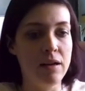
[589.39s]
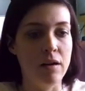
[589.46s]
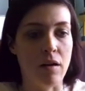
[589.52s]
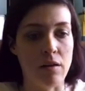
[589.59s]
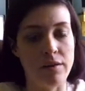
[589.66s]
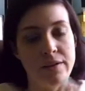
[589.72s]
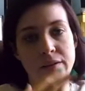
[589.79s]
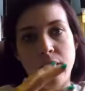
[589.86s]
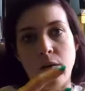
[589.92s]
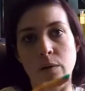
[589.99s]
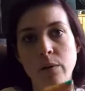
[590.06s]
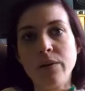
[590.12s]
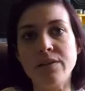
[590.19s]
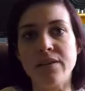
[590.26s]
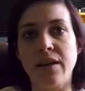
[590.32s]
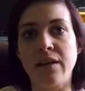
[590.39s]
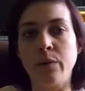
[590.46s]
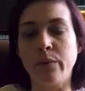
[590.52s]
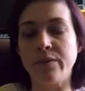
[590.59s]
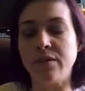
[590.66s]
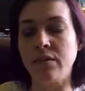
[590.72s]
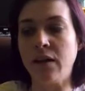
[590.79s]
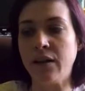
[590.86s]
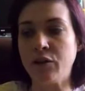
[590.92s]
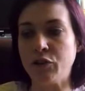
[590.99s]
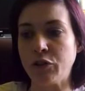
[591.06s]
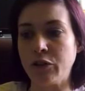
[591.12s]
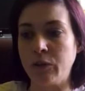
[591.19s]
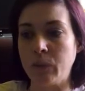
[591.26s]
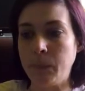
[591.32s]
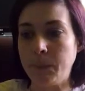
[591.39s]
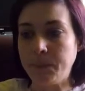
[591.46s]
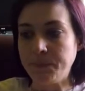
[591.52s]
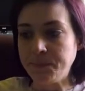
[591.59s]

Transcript: All I know is that it was electrical.